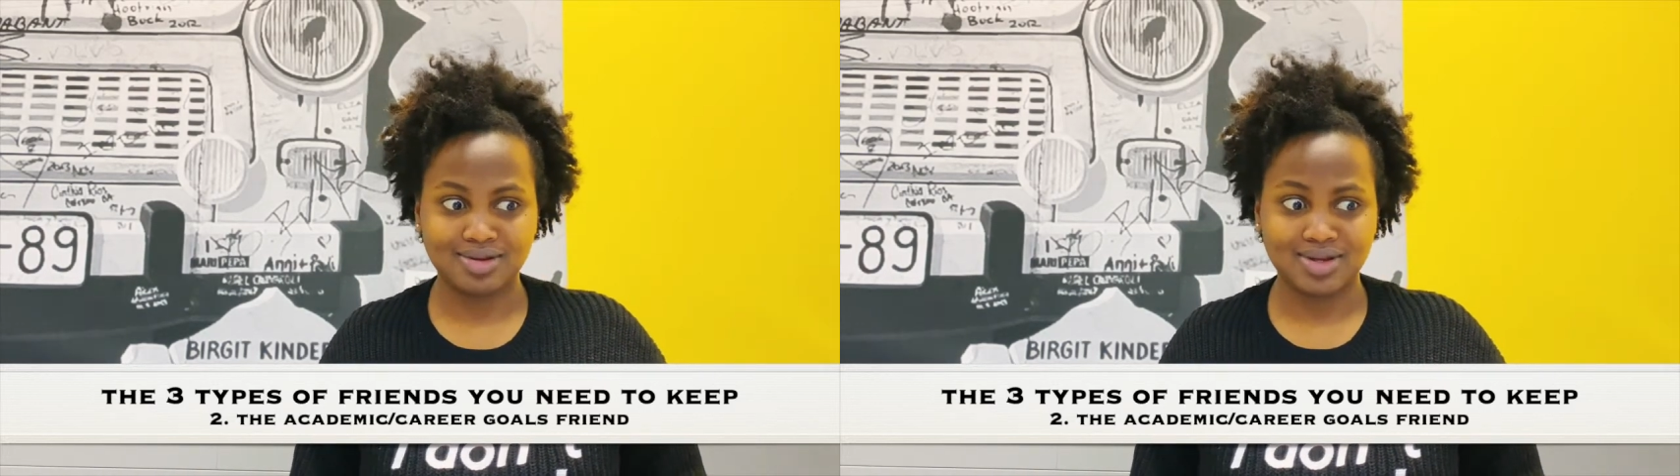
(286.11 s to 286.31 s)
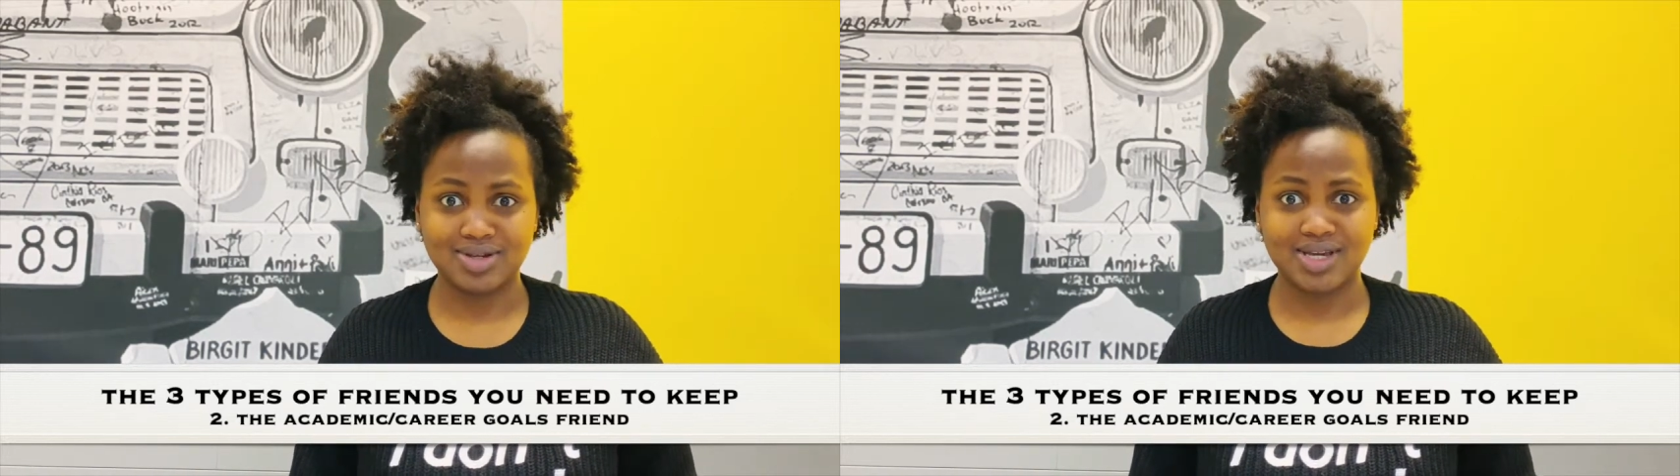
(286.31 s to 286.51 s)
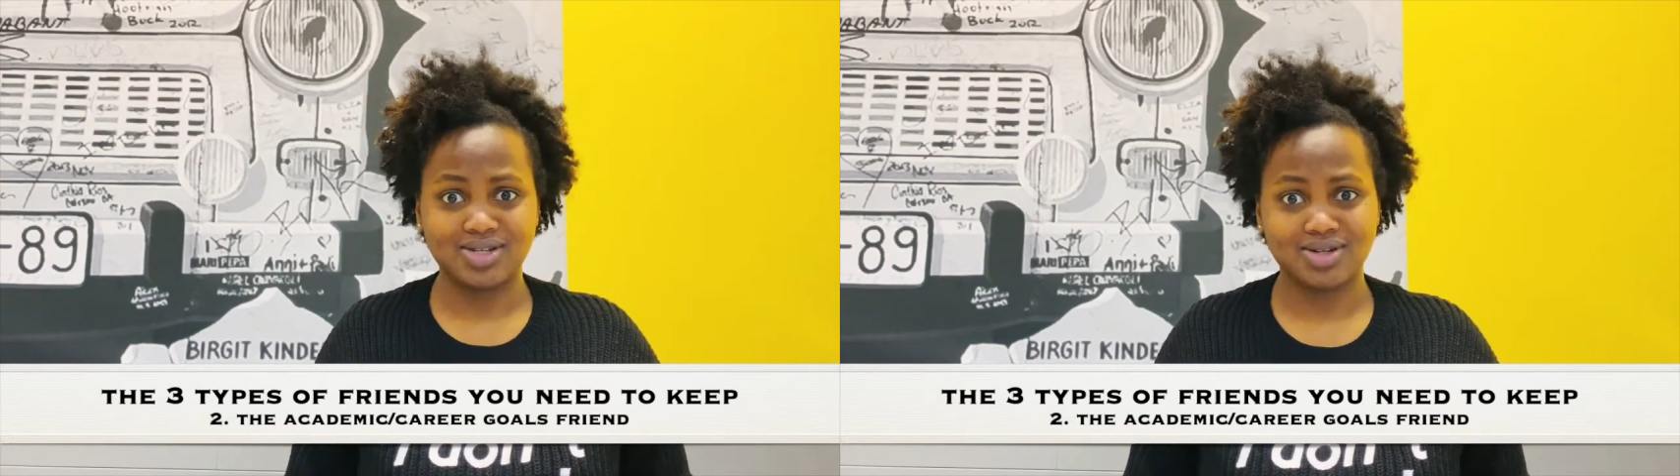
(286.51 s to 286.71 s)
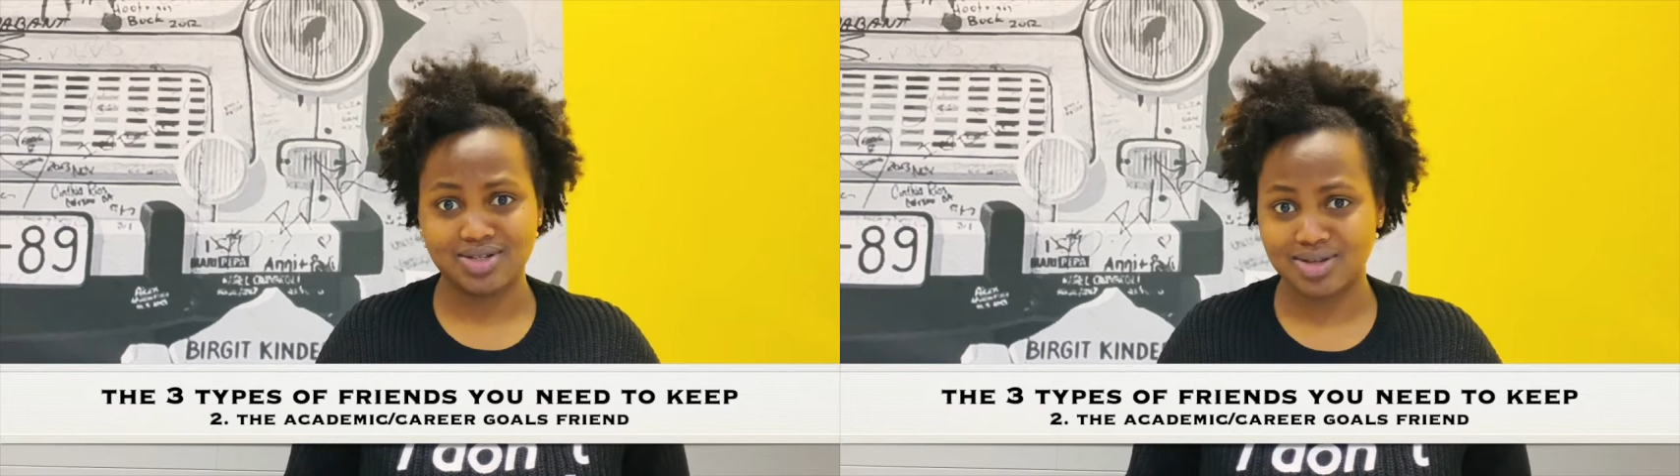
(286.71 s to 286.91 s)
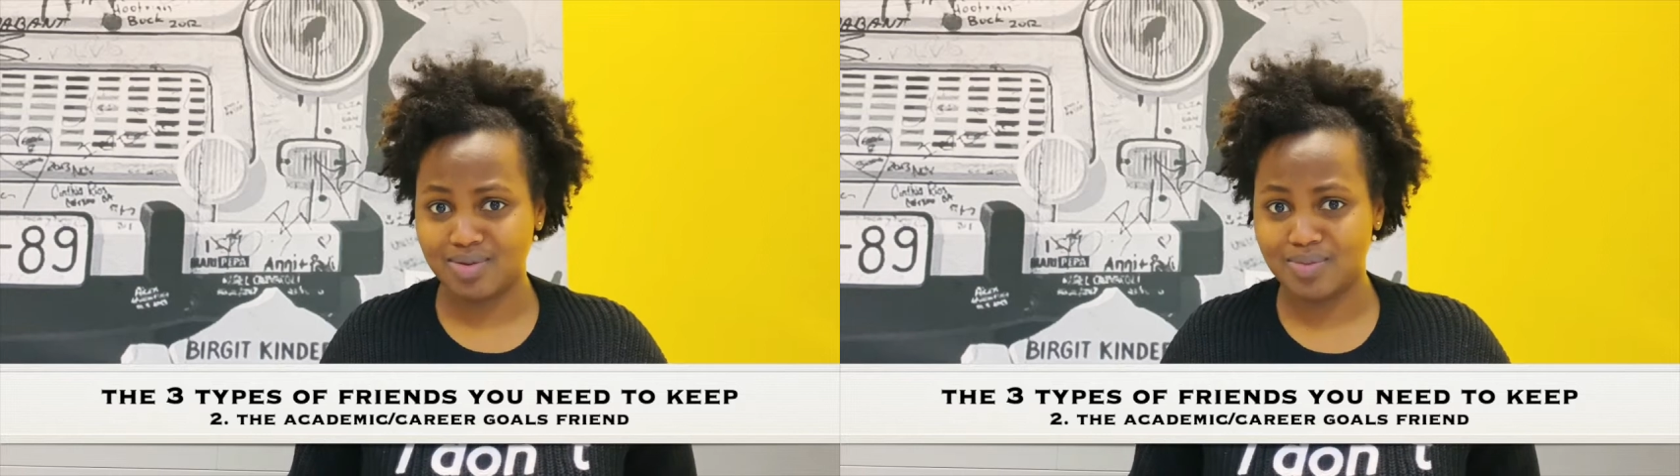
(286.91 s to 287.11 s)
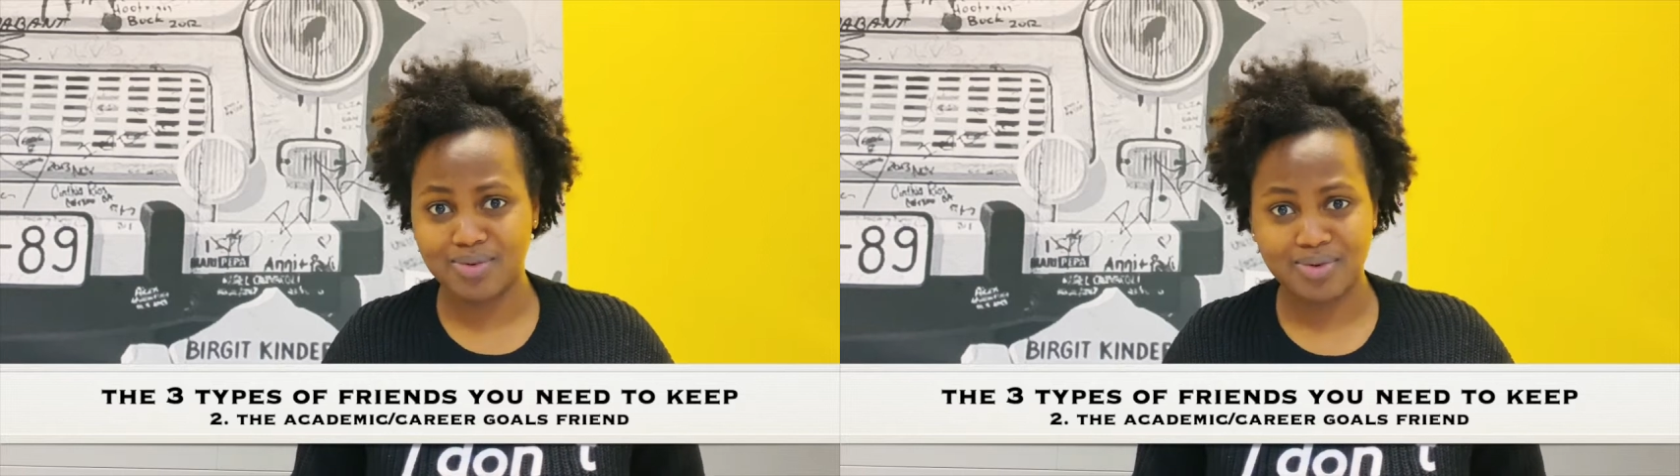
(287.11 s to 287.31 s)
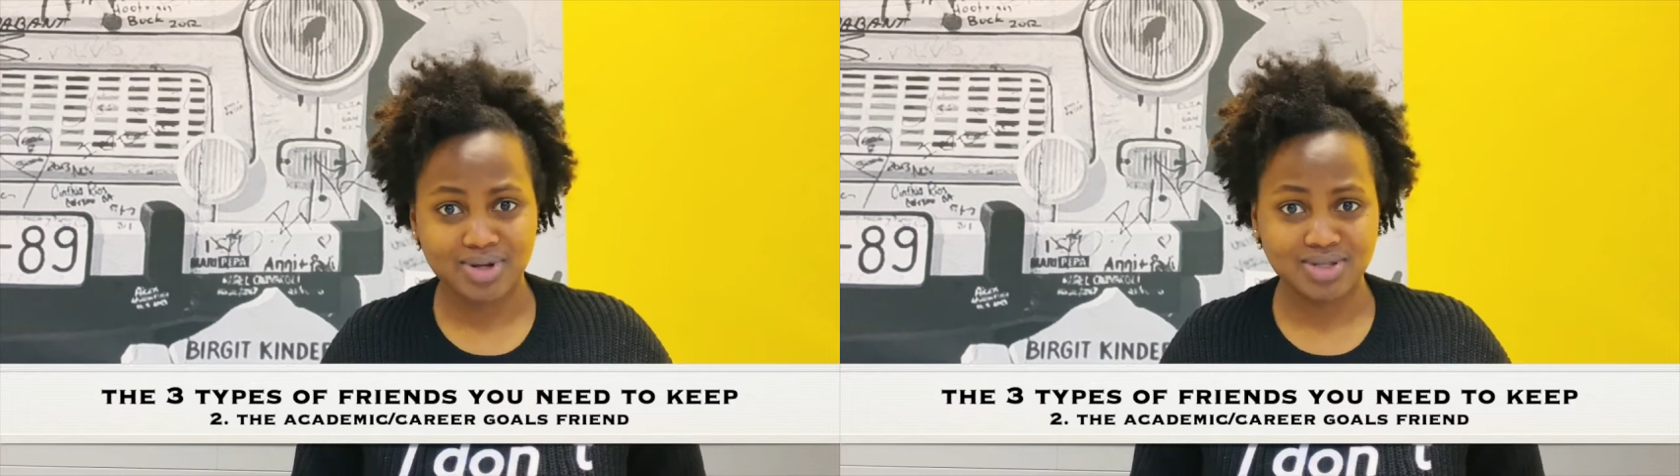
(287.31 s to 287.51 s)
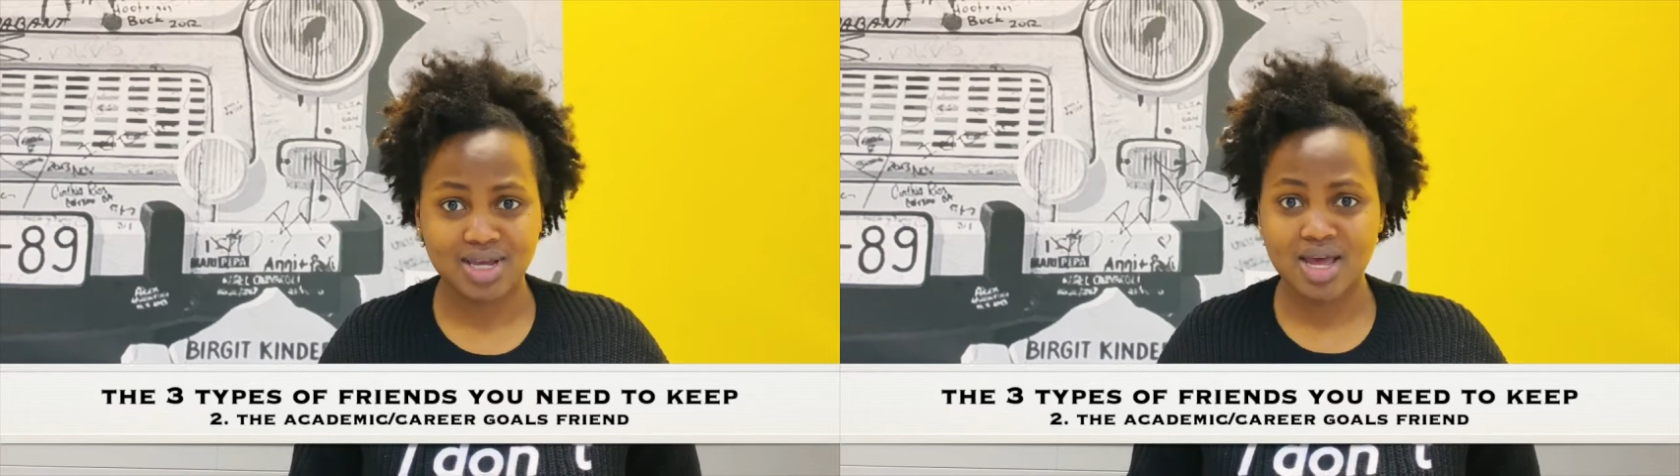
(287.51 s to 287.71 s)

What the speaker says: education is not important.